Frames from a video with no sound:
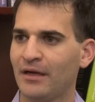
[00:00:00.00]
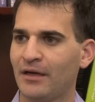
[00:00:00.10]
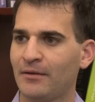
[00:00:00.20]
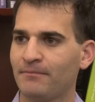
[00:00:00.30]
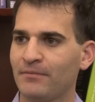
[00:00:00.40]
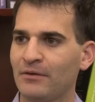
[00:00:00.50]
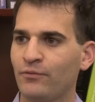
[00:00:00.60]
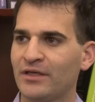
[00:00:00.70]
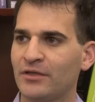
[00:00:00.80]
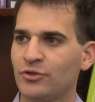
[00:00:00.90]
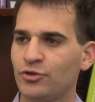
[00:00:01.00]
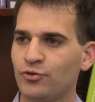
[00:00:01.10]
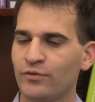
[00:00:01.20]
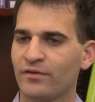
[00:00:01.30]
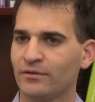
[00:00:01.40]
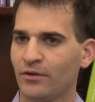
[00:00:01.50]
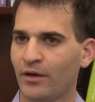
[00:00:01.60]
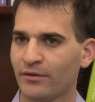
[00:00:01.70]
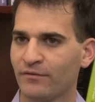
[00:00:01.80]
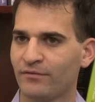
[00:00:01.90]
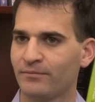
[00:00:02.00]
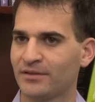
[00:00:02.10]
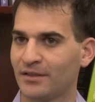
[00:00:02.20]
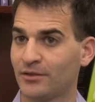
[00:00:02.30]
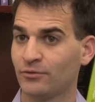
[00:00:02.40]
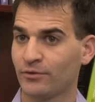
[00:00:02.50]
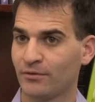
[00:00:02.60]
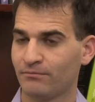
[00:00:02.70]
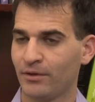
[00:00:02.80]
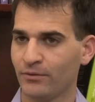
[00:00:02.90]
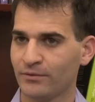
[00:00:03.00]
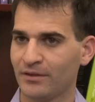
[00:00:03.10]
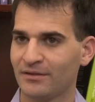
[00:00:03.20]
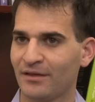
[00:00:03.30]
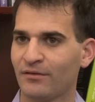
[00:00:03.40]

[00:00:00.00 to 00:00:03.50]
Um, we can use the loss of a particular component